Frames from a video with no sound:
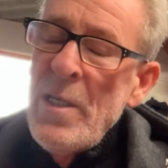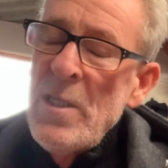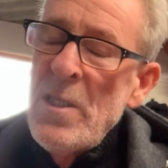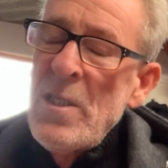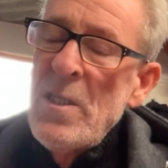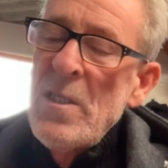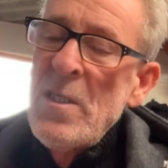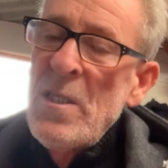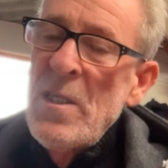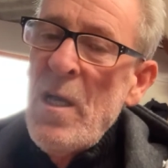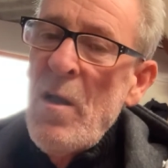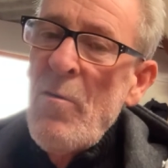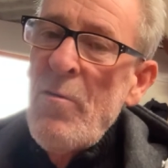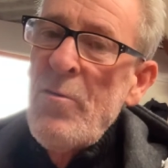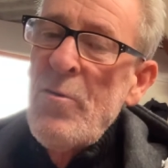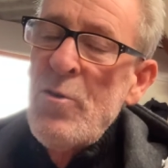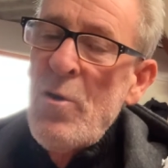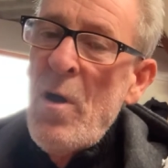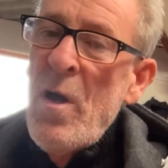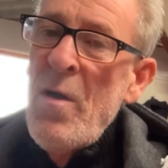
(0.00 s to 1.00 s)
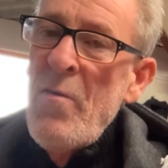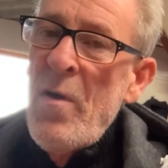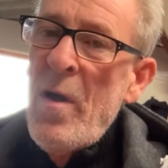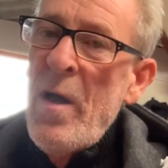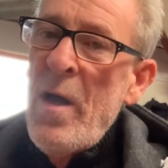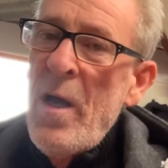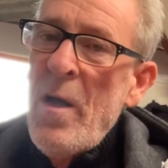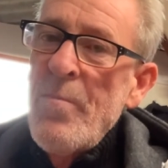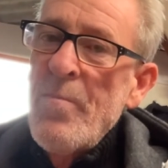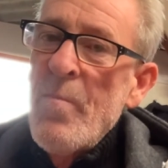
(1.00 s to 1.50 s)
Self-Drive
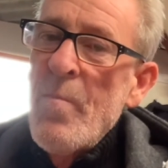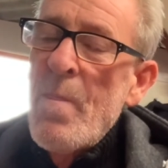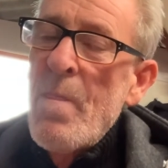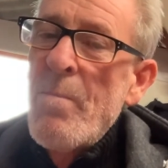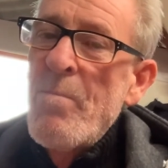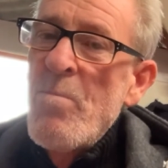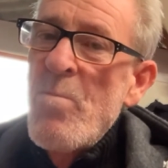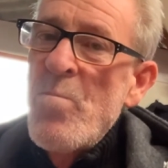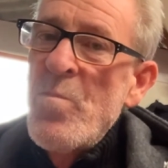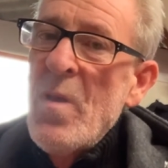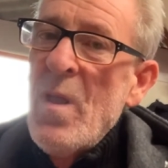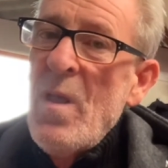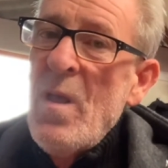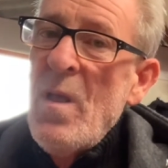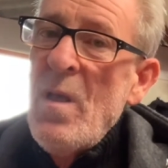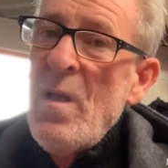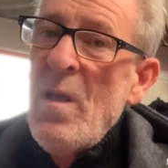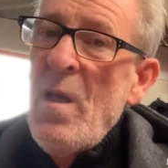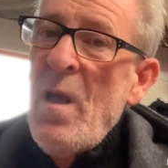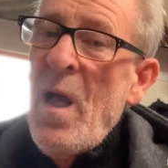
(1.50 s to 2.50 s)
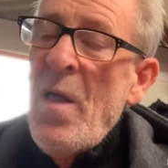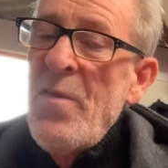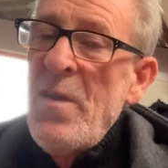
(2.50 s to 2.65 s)
Hire. And